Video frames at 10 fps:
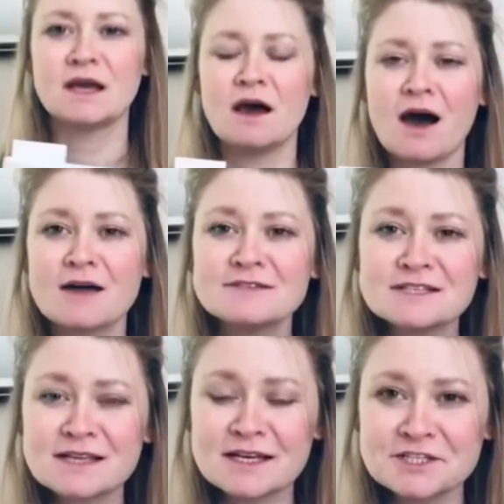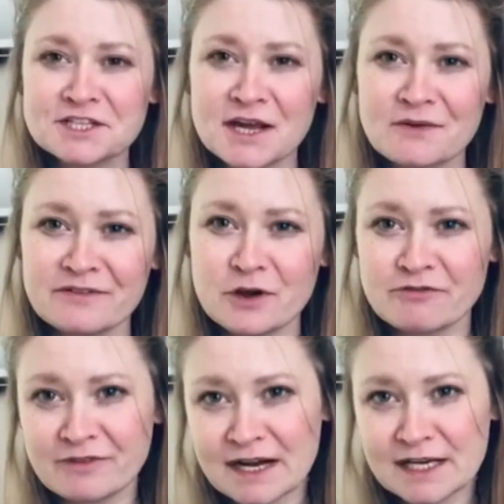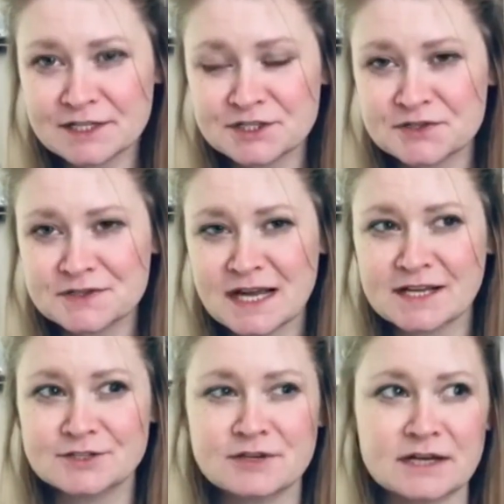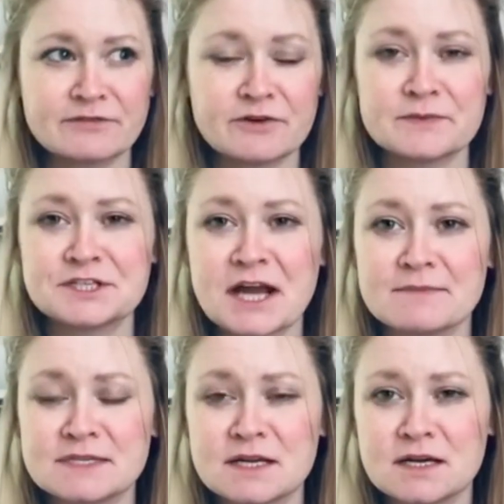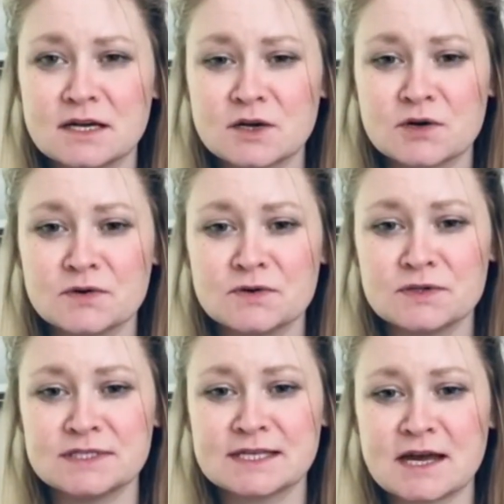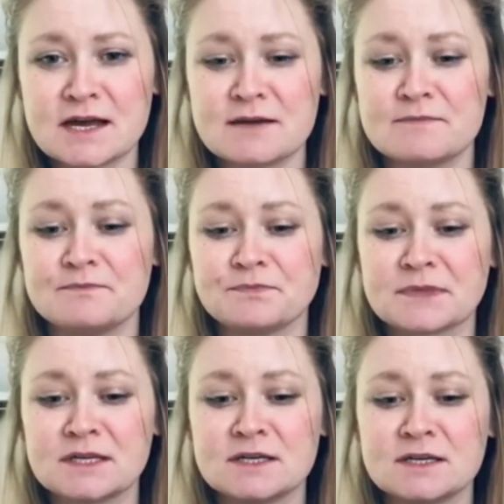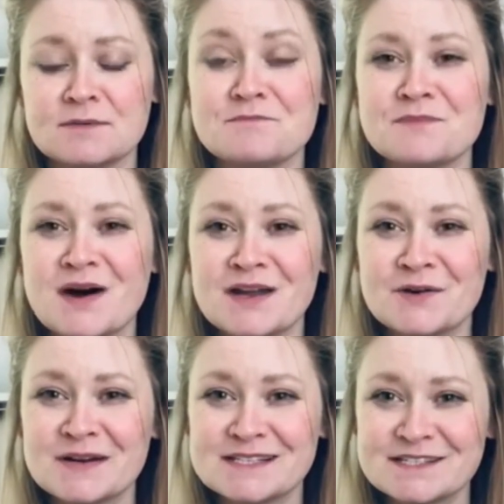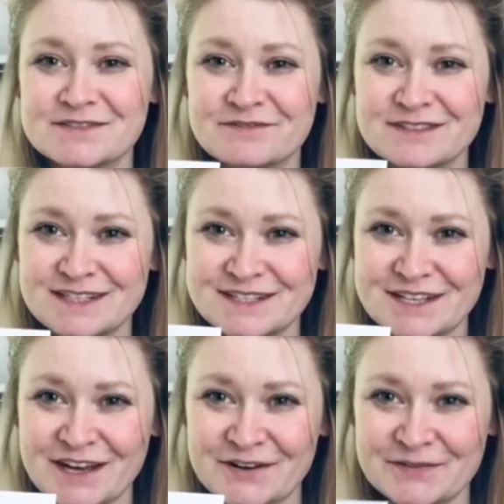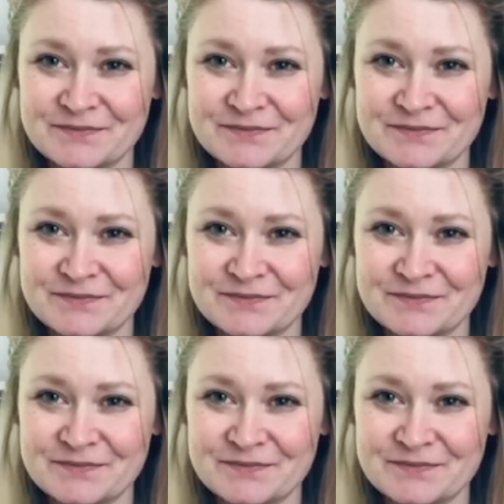I'm just going to share with you a really short extract from a chapter called My Quest for Detail.